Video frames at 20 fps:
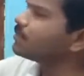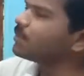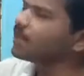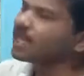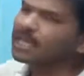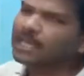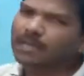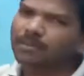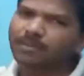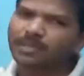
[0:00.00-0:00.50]

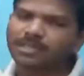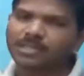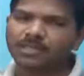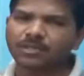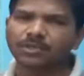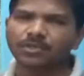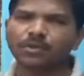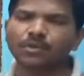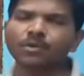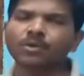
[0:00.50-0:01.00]
main aim is
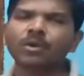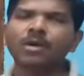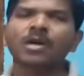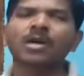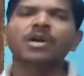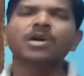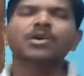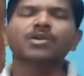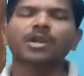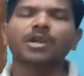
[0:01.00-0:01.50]
to
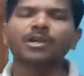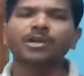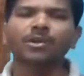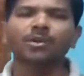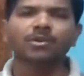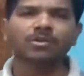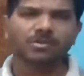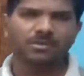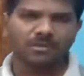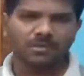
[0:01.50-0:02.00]

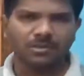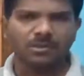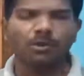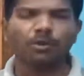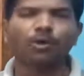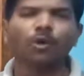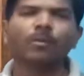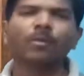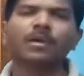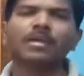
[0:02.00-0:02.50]
reduce the
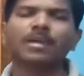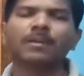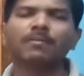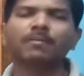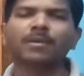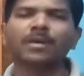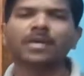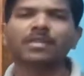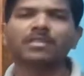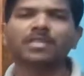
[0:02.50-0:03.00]
global
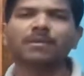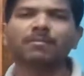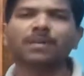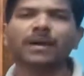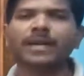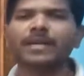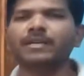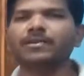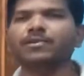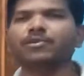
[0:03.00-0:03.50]
temperature
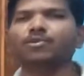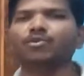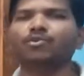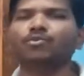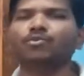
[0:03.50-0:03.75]
by